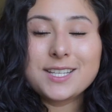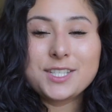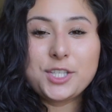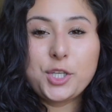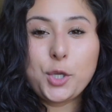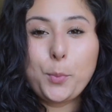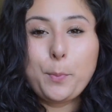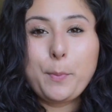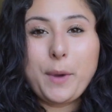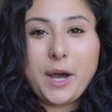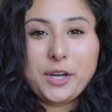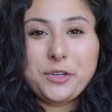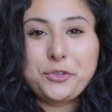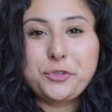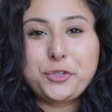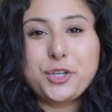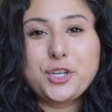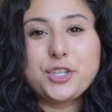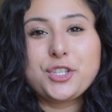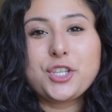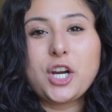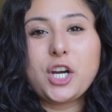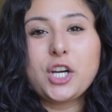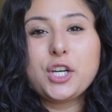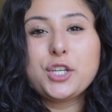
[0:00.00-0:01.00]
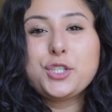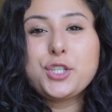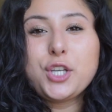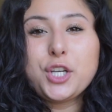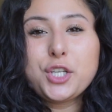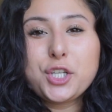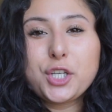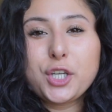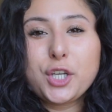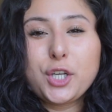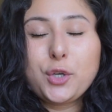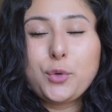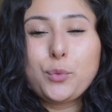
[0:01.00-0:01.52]
So mantras are such
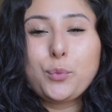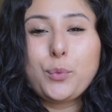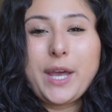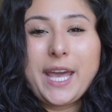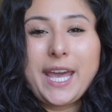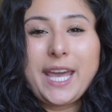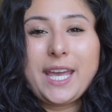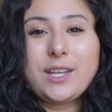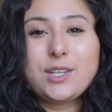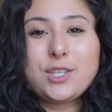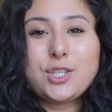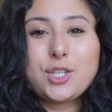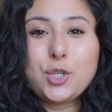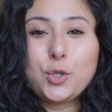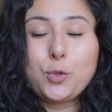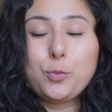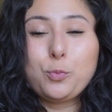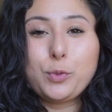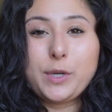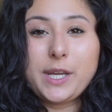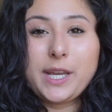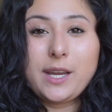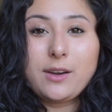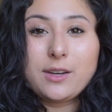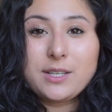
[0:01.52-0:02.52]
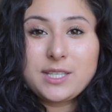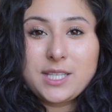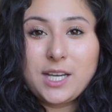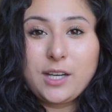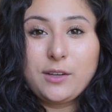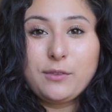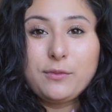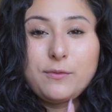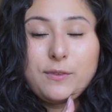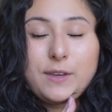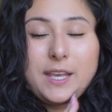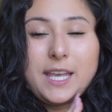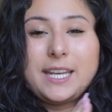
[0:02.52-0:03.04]
a good way to bring
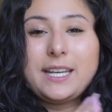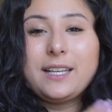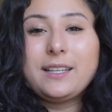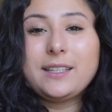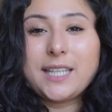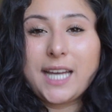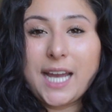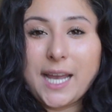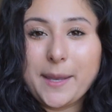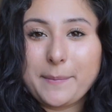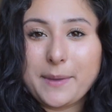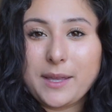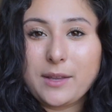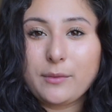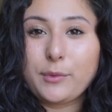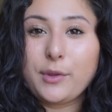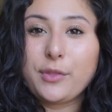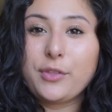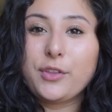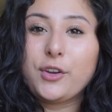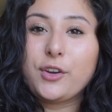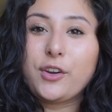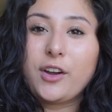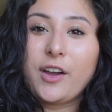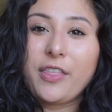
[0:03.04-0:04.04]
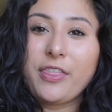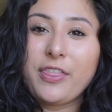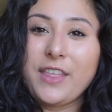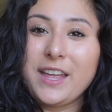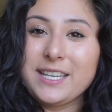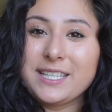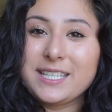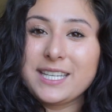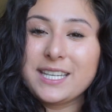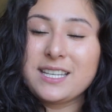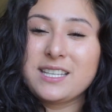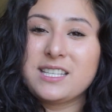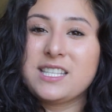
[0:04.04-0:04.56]
yourself in alignment with your
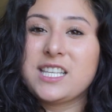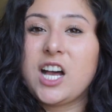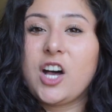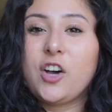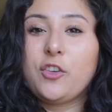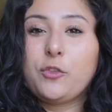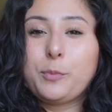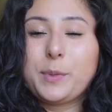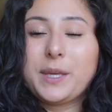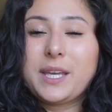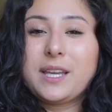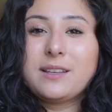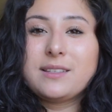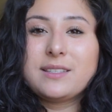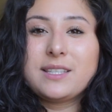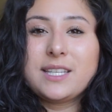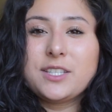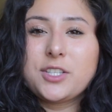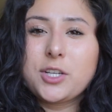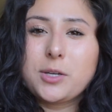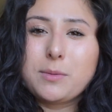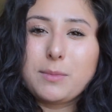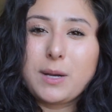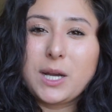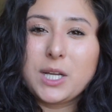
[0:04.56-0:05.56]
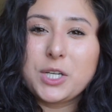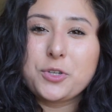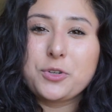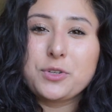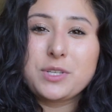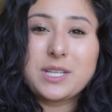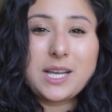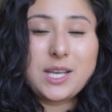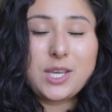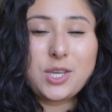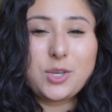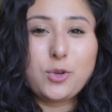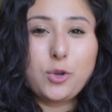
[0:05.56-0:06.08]
authentic self because these are mantras
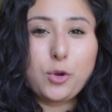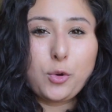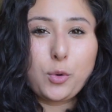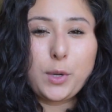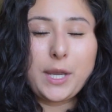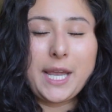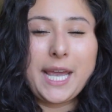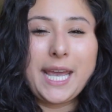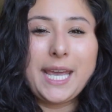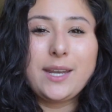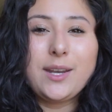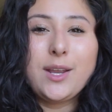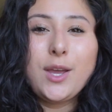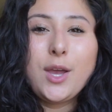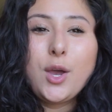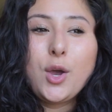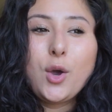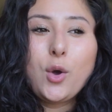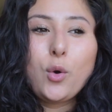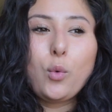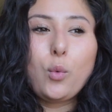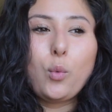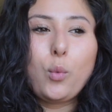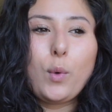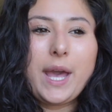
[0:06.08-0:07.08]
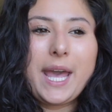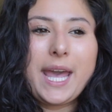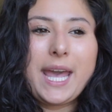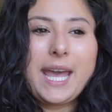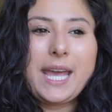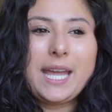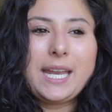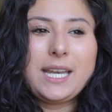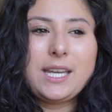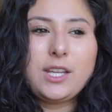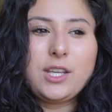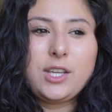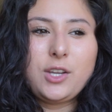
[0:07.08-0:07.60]
that you create
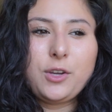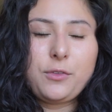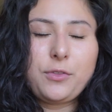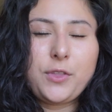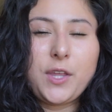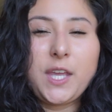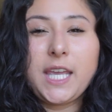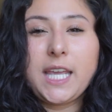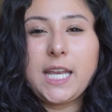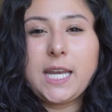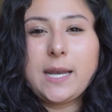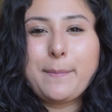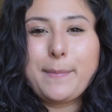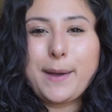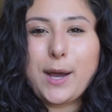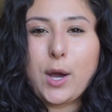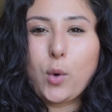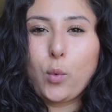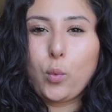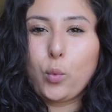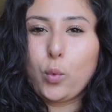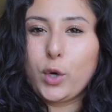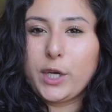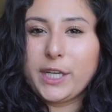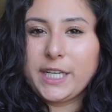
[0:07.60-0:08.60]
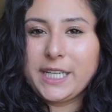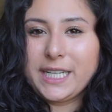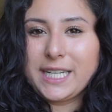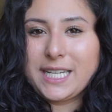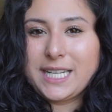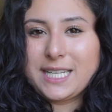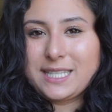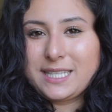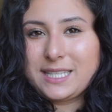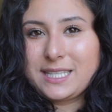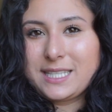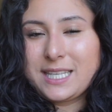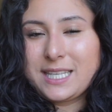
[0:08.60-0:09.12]
when you're thinking about what it is